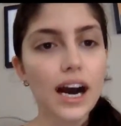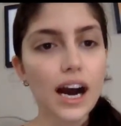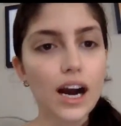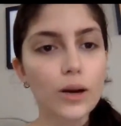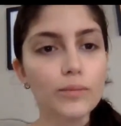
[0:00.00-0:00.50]

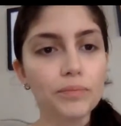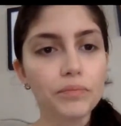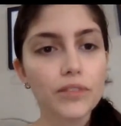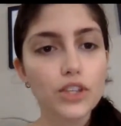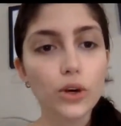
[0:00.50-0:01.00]

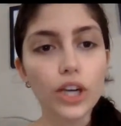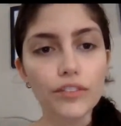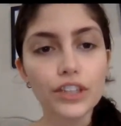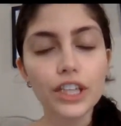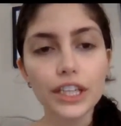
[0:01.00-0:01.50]
So
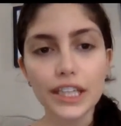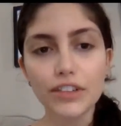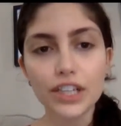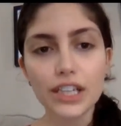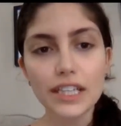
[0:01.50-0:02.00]
Governor
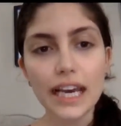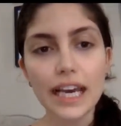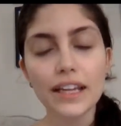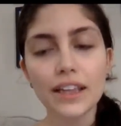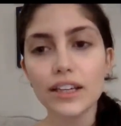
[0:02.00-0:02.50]
Evers
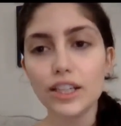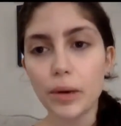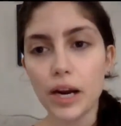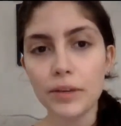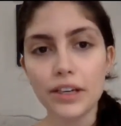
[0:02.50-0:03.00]
and the
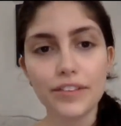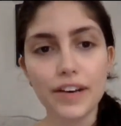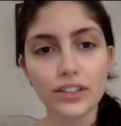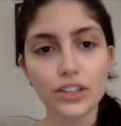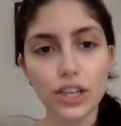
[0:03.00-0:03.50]
Department of
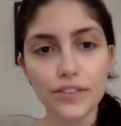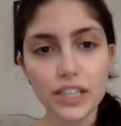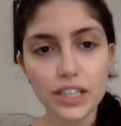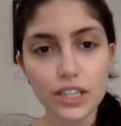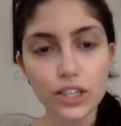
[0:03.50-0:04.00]
Health
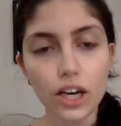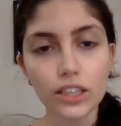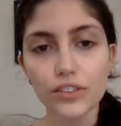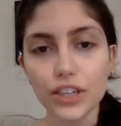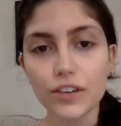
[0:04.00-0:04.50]
Services
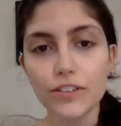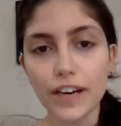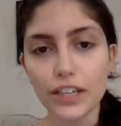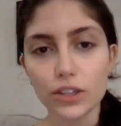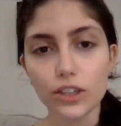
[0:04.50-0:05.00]
called for the
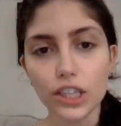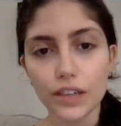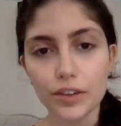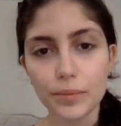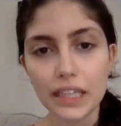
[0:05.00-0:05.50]
federal
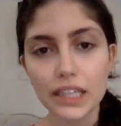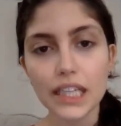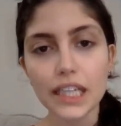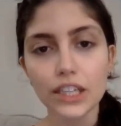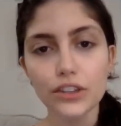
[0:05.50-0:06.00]
government
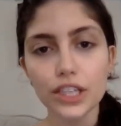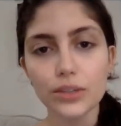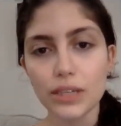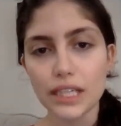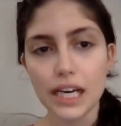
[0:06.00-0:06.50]
to
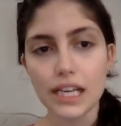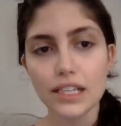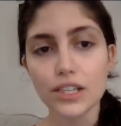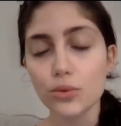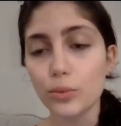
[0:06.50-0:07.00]
increase
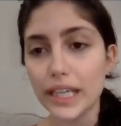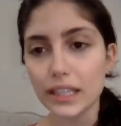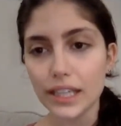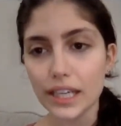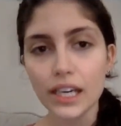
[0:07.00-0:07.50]
Wisconsin's
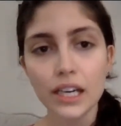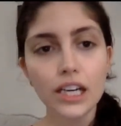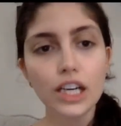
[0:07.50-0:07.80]
weekly